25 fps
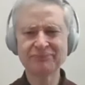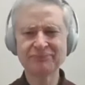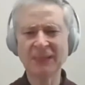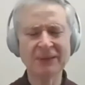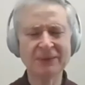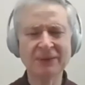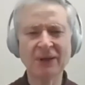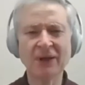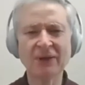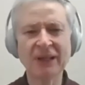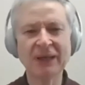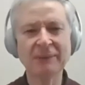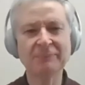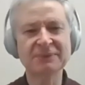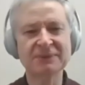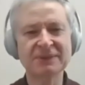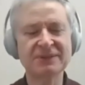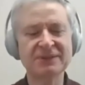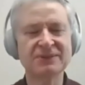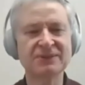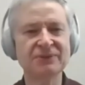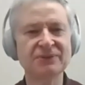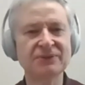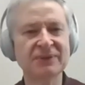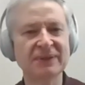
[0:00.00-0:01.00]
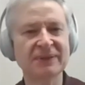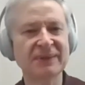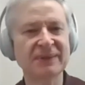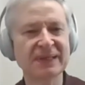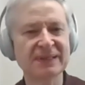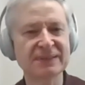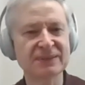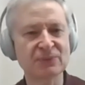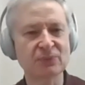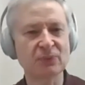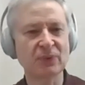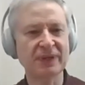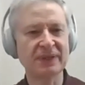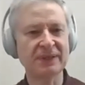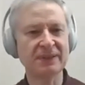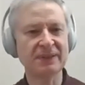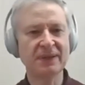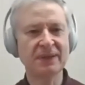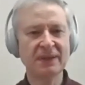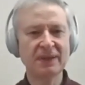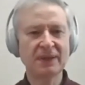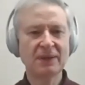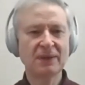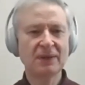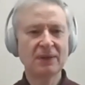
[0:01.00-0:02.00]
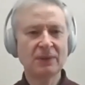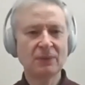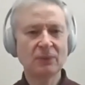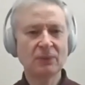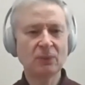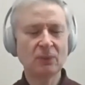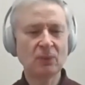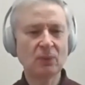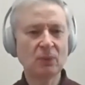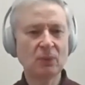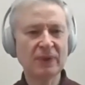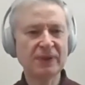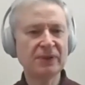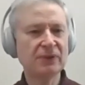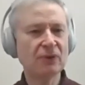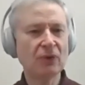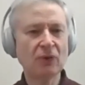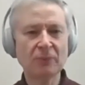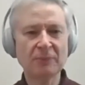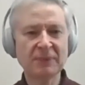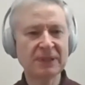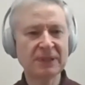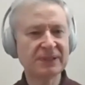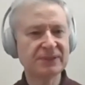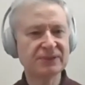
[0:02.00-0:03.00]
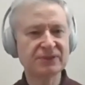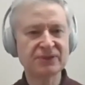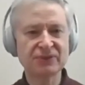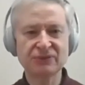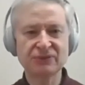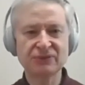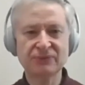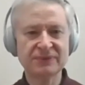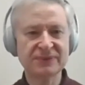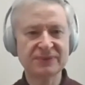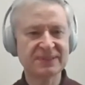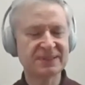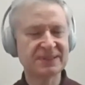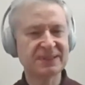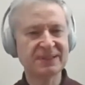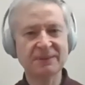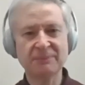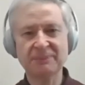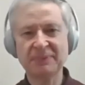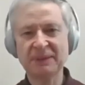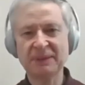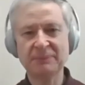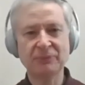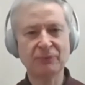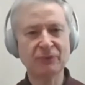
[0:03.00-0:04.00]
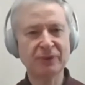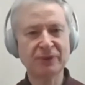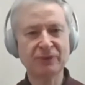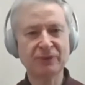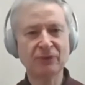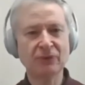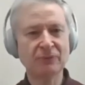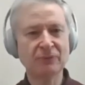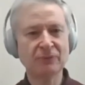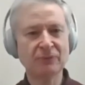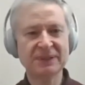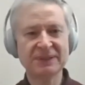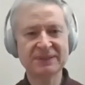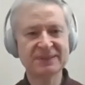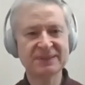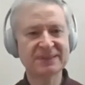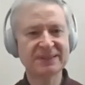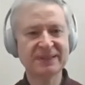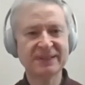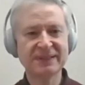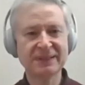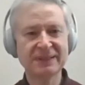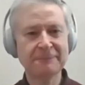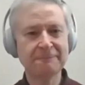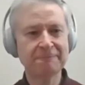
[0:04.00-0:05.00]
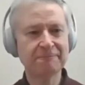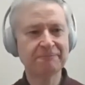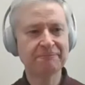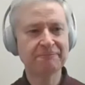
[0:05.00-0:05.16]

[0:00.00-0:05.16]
not able to do the things we, we normally do, to see the people we normally see.